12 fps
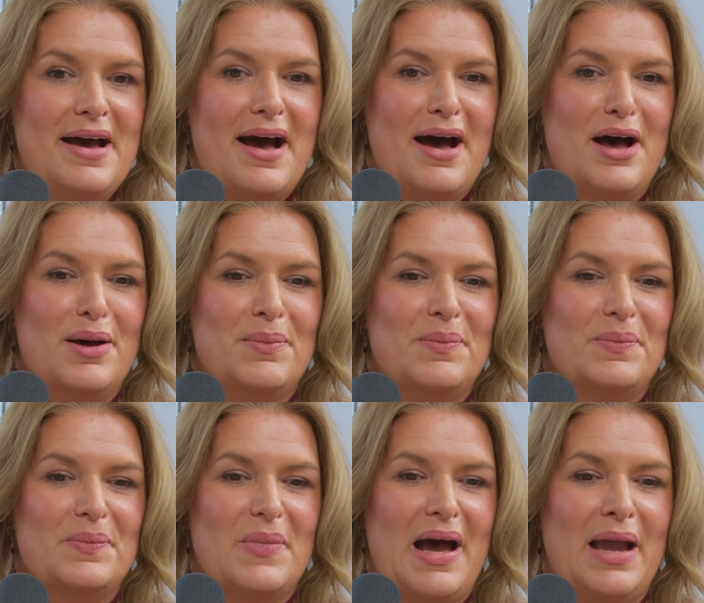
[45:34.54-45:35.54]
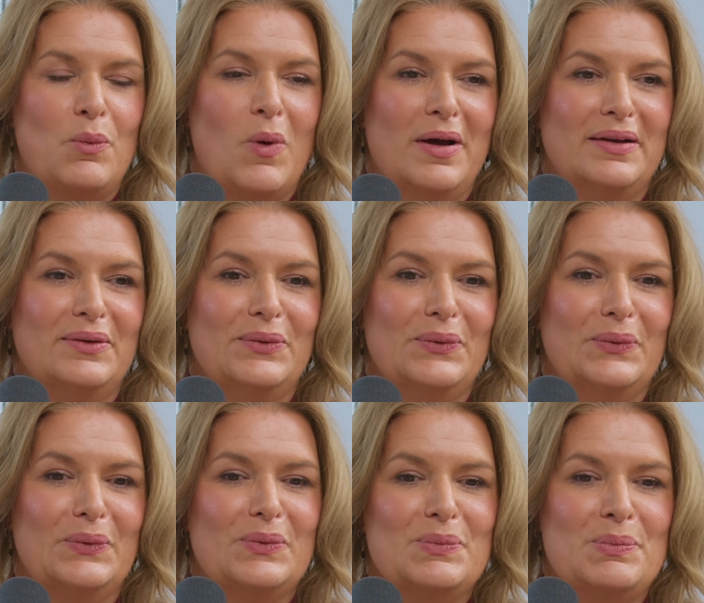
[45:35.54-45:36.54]
I want
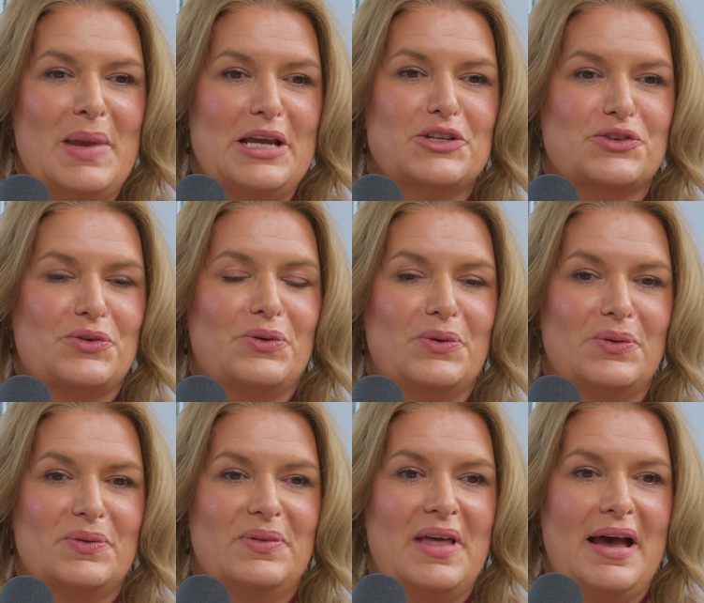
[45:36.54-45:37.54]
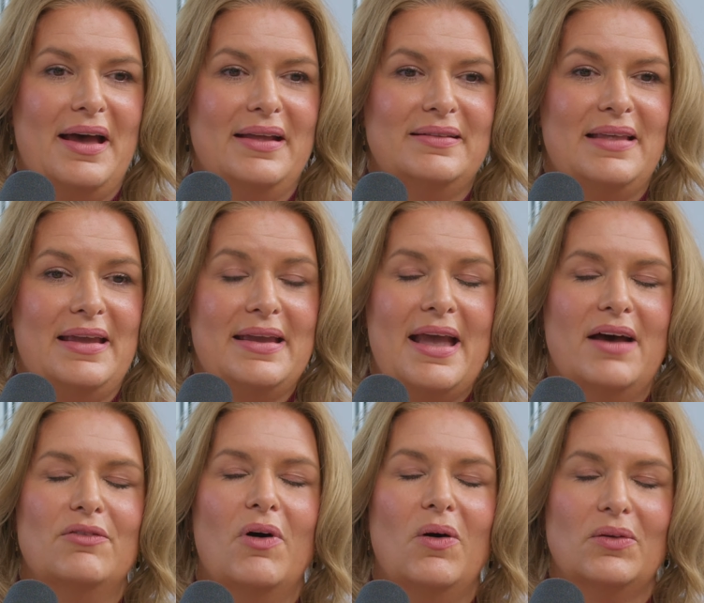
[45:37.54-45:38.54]
to make sure that they
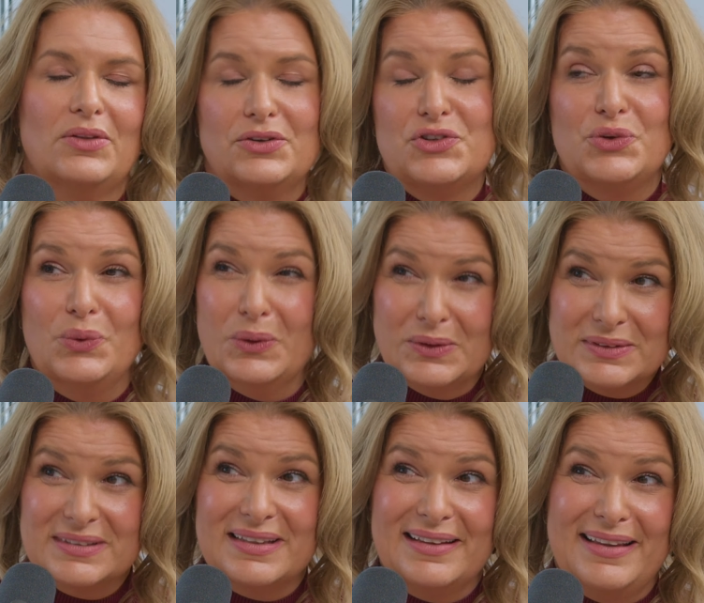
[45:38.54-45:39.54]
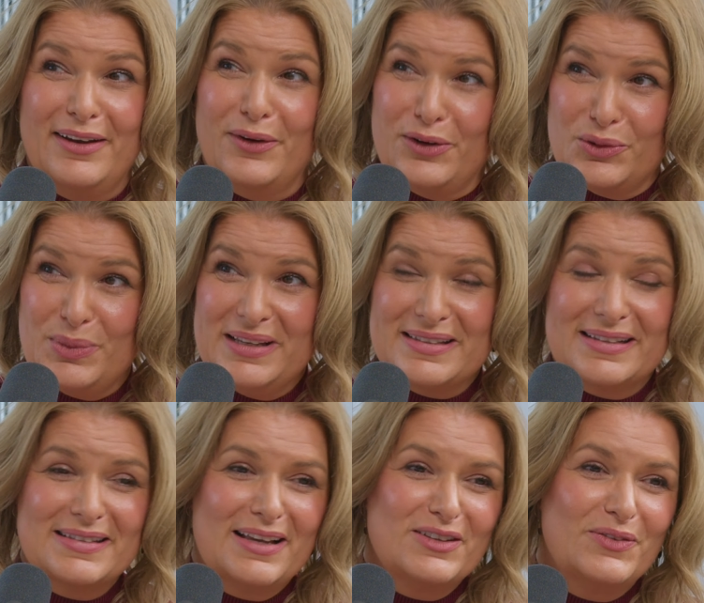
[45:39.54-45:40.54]
have all the tools that they are to be
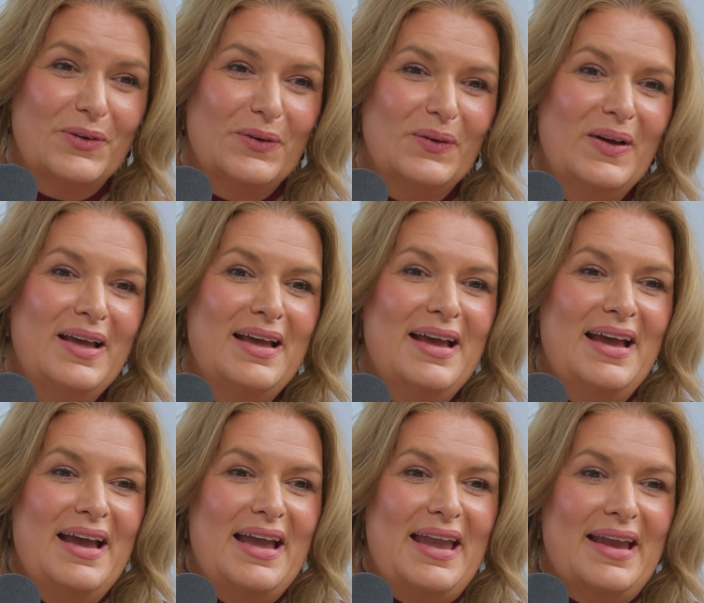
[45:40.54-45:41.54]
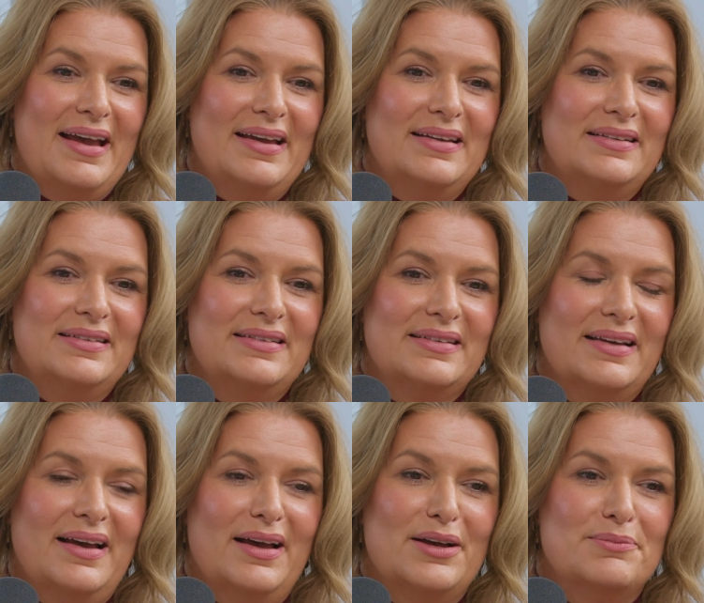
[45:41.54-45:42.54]
successful. And,
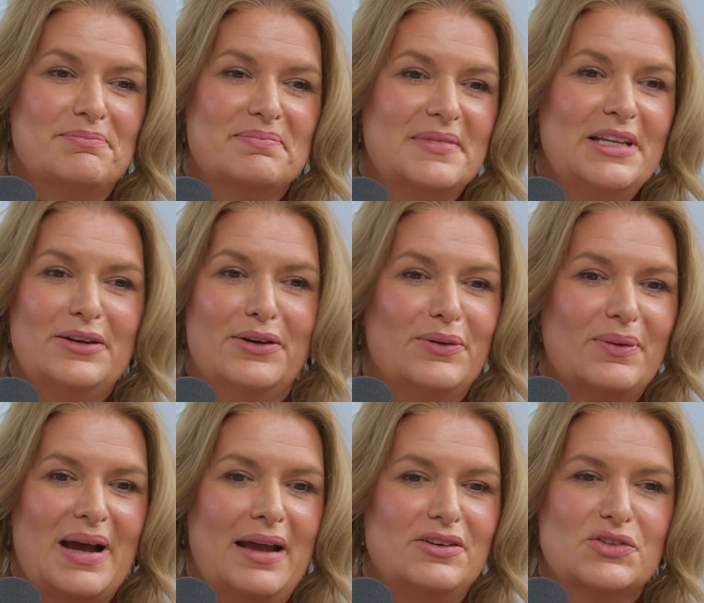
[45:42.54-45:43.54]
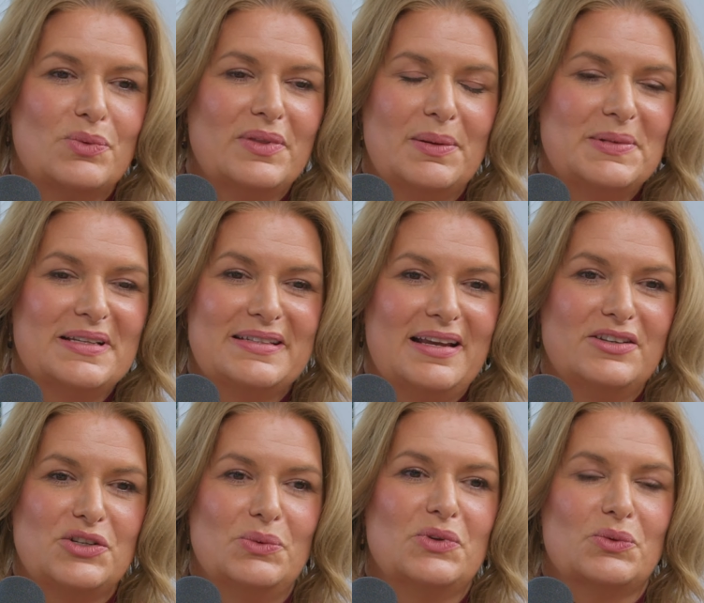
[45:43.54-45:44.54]
I just want them to say
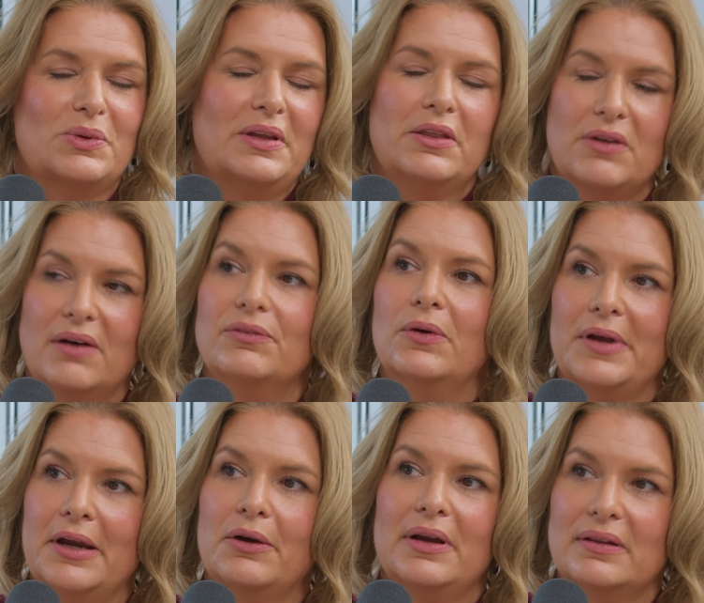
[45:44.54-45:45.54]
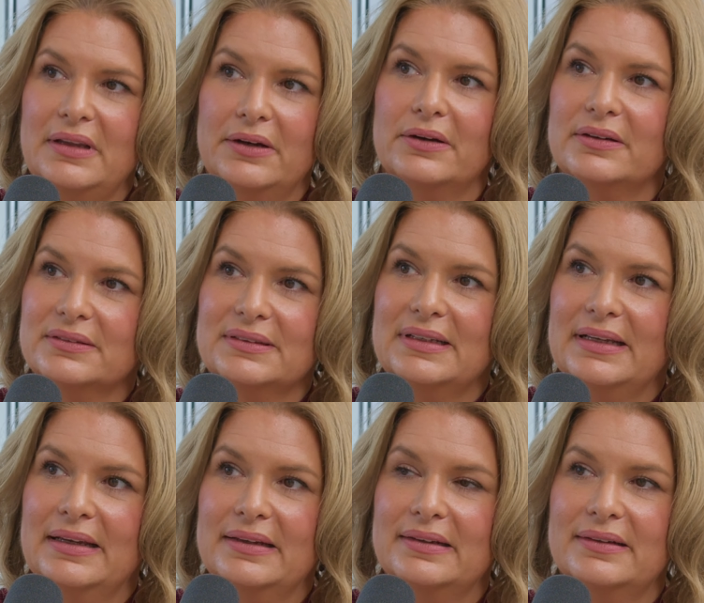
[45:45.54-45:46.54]
she was a really thoughtful, caring leader.
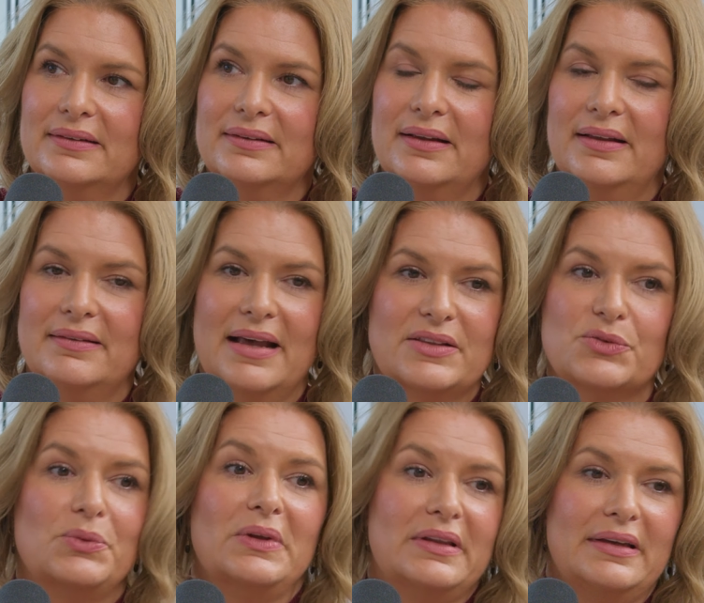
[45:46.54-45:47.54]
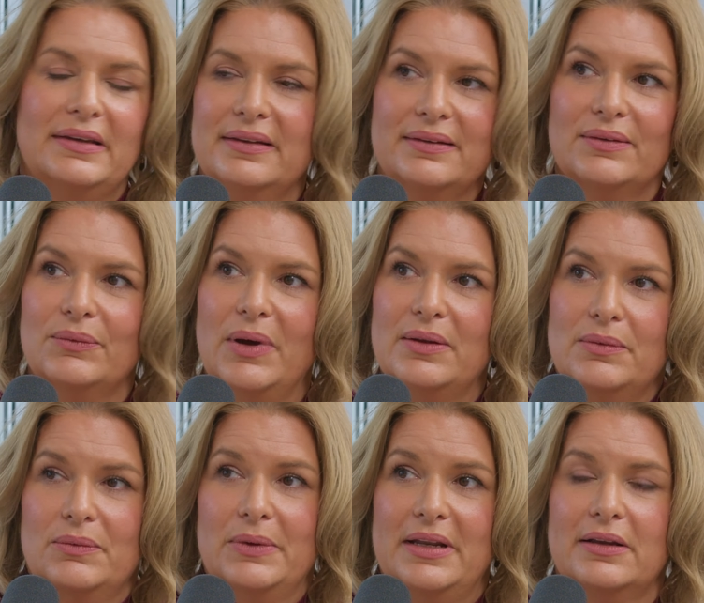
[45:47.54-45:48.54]
And that's really what
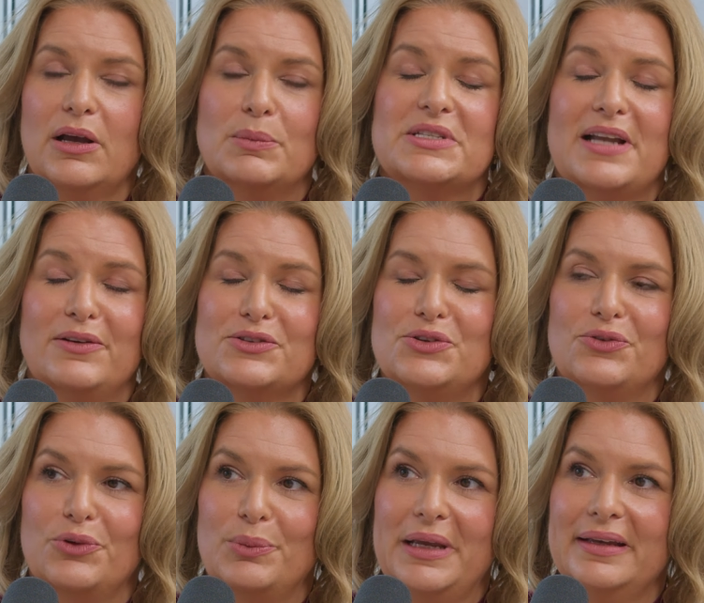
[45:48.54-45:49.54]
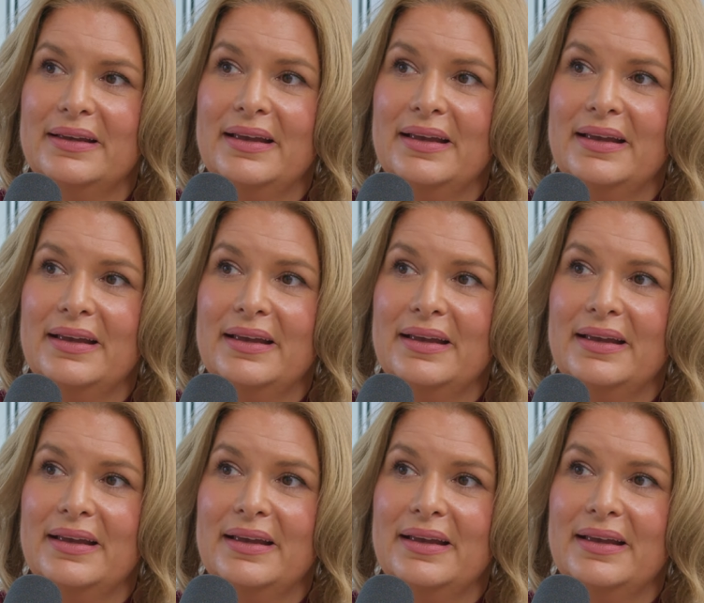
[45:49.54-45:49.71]
it comes down to for me.